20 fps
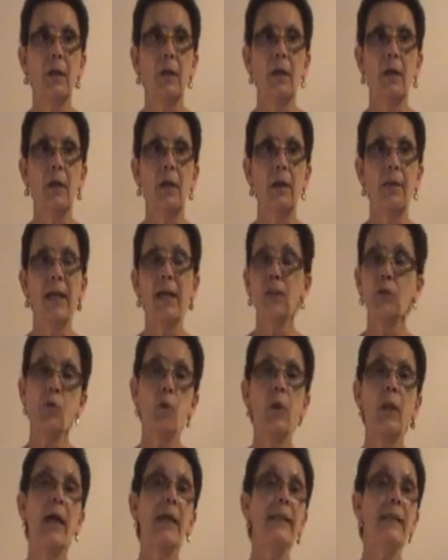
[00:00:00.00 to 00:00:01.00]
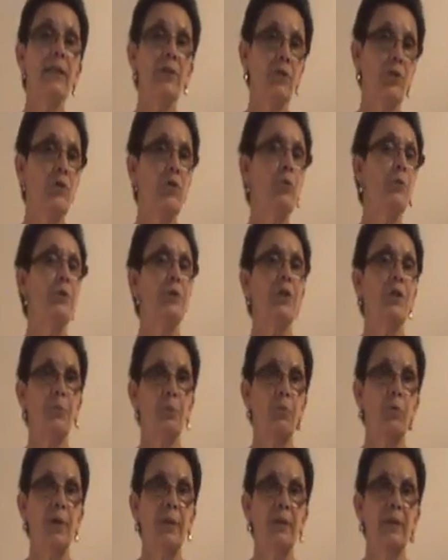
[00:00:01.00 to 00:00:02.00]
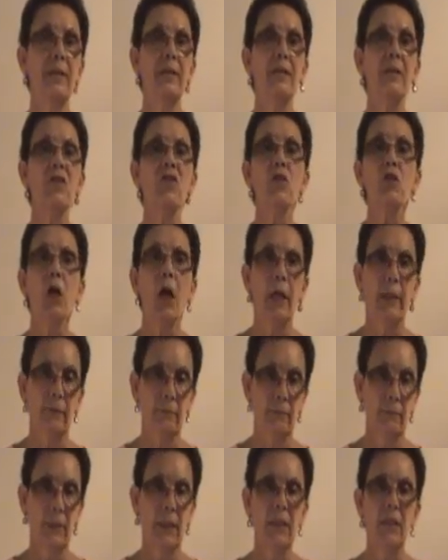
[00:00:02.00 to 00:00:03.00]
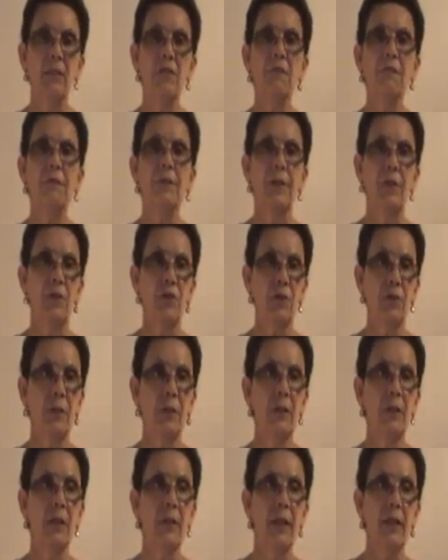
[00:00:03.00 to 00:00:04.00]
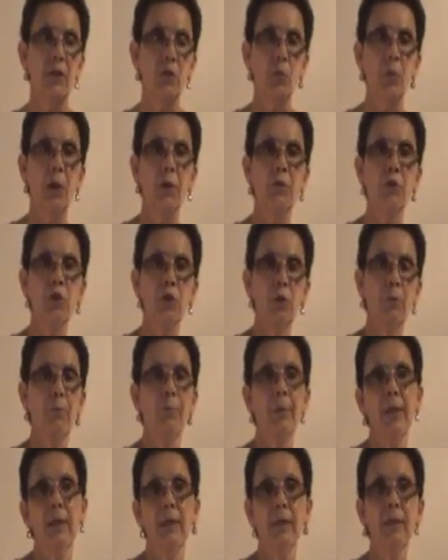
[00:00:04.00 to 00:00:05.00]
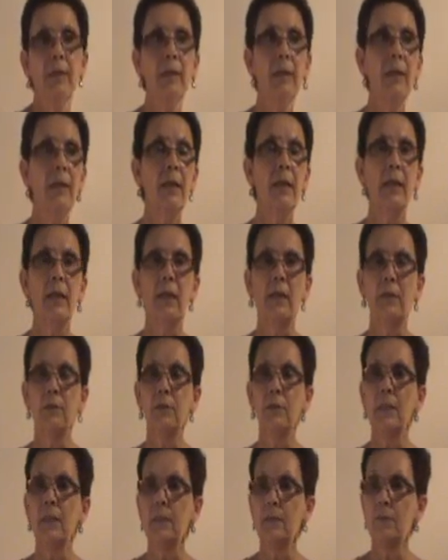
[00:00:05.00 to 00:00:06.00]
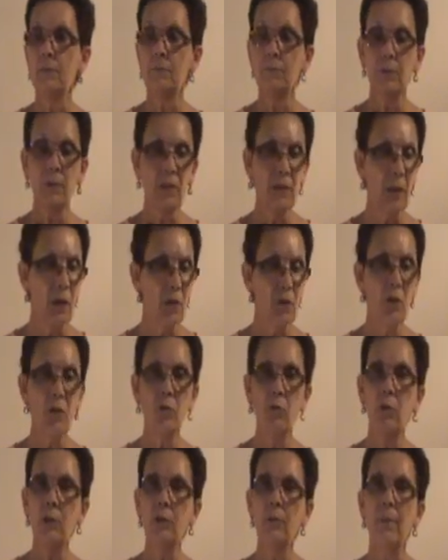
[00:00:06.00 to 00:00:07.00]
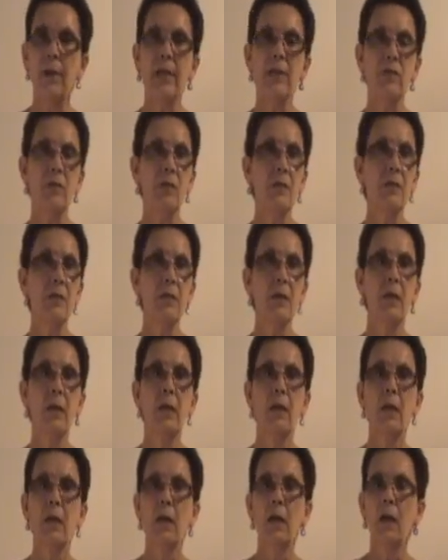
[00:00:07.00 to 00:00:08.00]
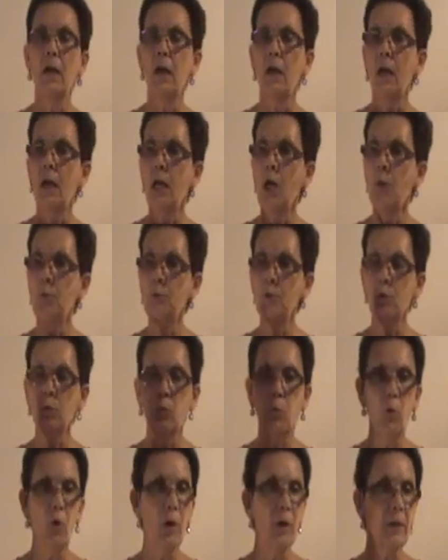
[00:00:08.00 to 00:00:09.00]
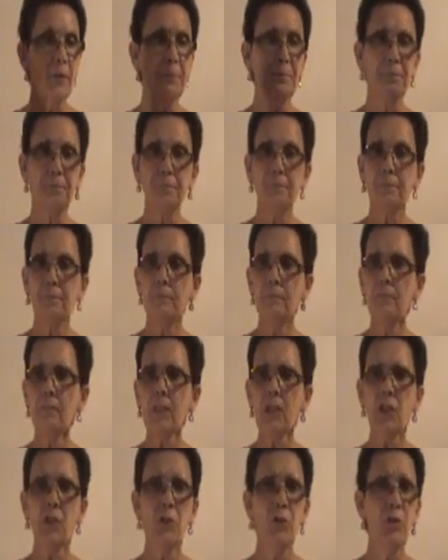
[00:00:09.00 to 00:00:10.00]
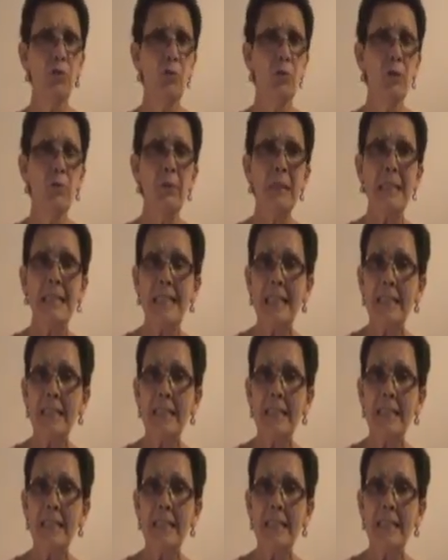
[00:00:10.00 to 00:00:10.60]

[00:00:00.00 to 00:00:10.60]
That's all I need to do at this point. It is done. It is finished. It's where it should be. It touches all the bases, helps you to walk your dog with